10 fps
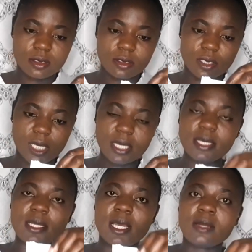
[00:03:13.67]

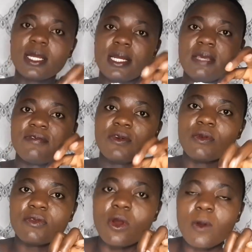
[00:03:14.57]
Okay, another name for
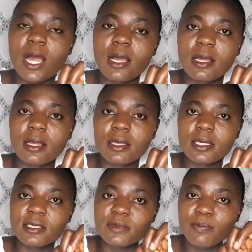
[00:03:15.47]
withdrawal
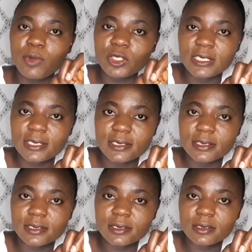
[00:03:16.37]
is
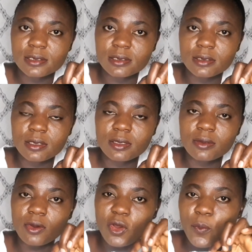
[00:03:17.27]
purchase
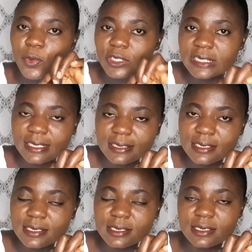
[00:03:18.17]
or
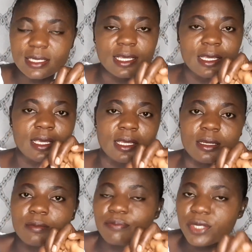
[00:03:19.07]
purchase
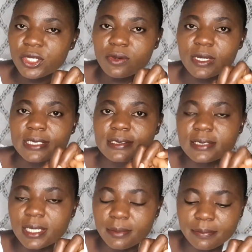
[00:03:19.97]
in POS
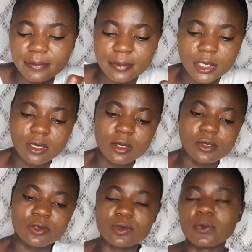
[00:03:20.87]
term.
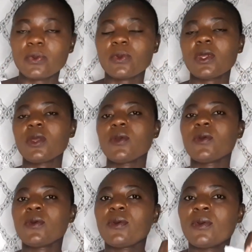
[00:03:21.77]
So
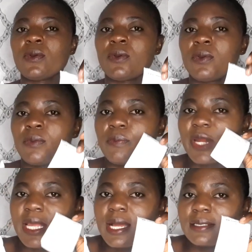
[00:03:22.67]

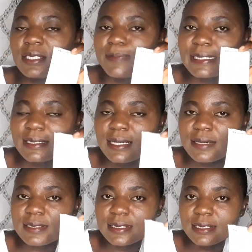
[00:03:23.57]
bring out this particular
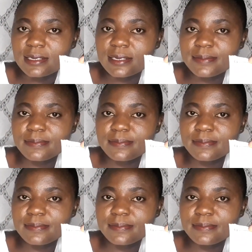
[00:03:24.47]
receipt.